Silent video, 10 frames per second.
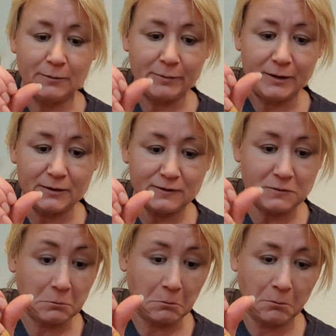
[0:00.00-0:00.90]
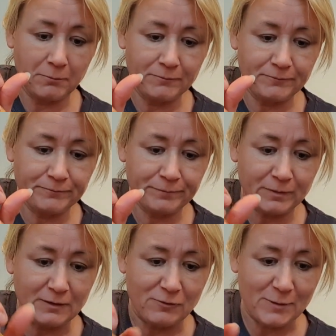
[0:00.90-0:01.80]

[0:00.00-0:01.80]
but never